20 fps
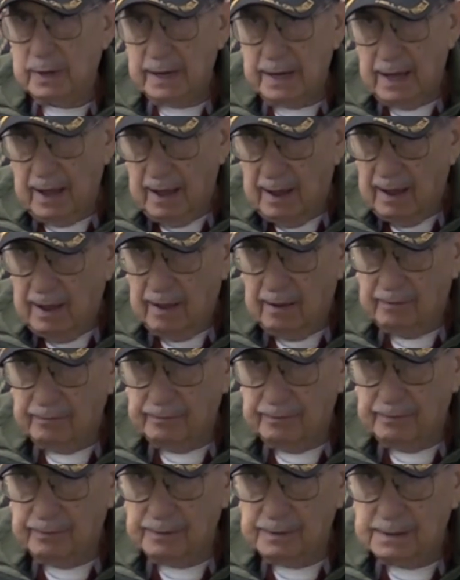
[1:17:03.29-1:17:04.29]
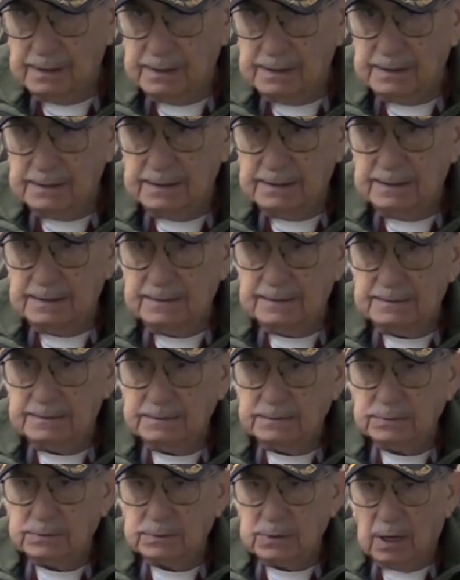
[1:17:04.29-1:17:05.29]
we have,
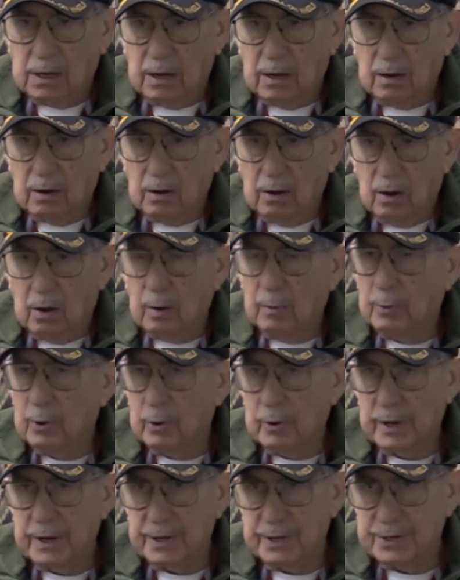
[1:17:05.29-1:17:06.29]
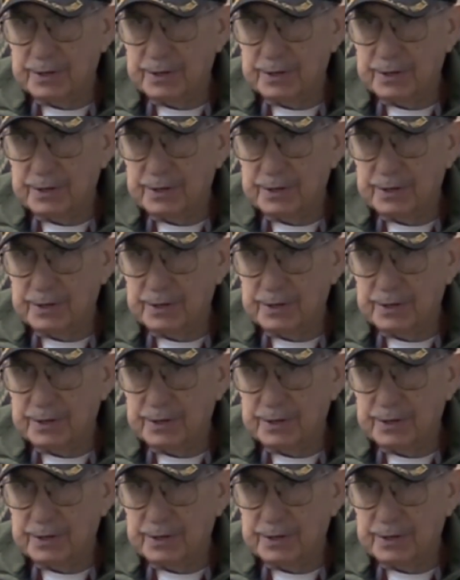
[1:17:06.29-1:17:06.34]
our armory